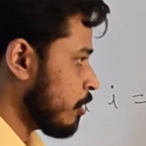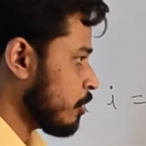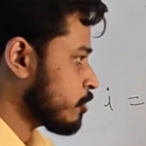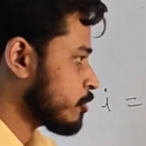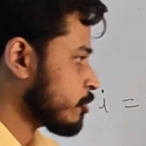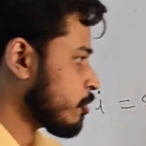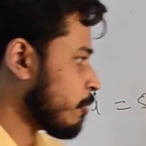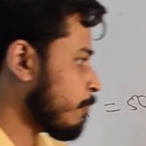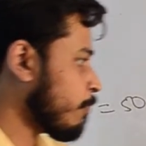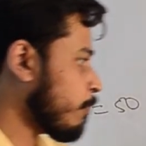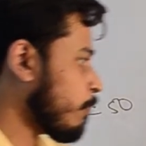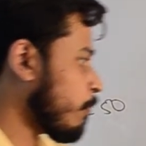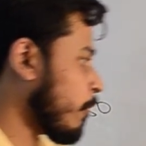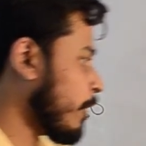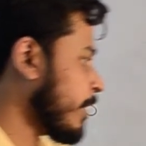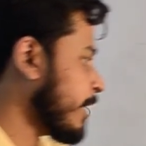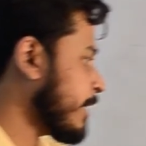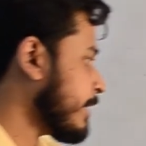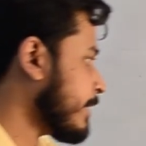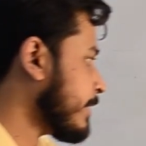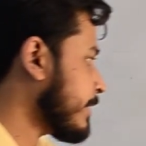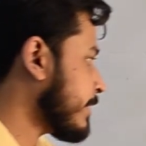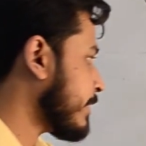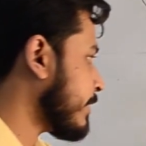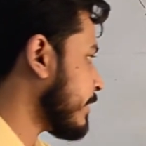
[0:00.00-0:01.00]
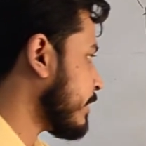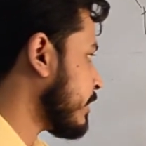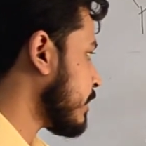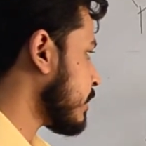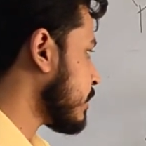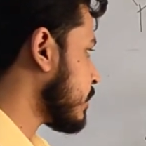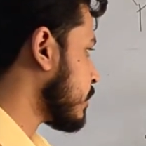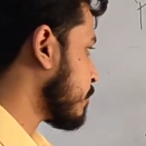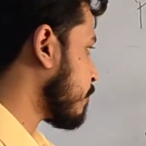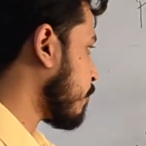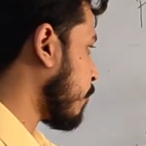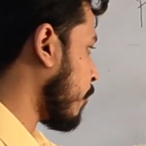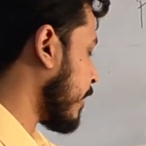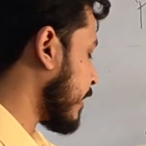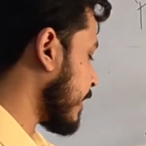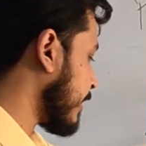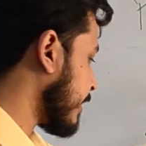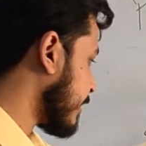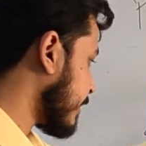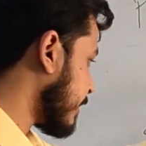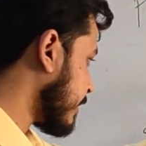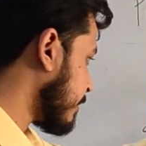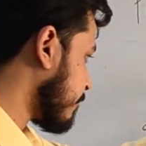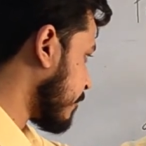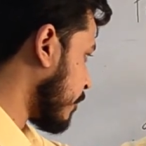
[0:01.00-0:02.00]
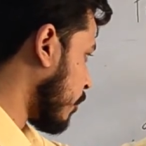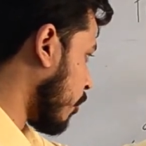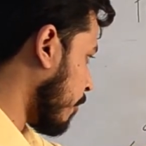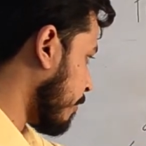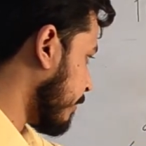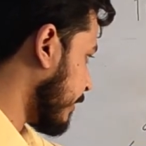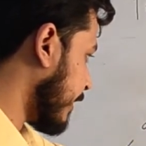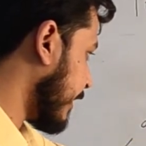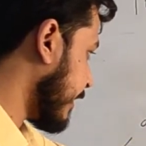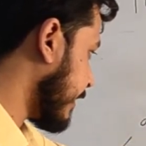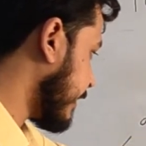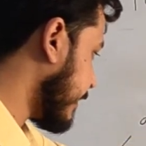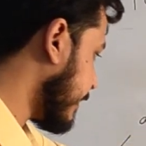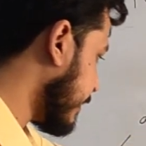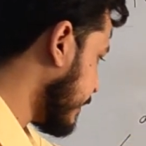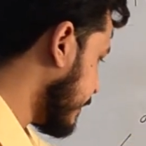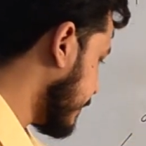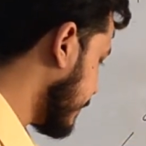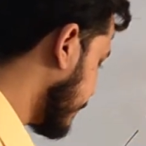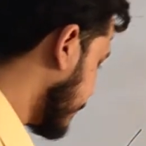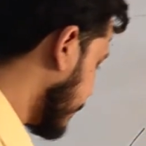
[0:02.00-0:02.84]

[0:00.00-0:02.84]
So this pointer operator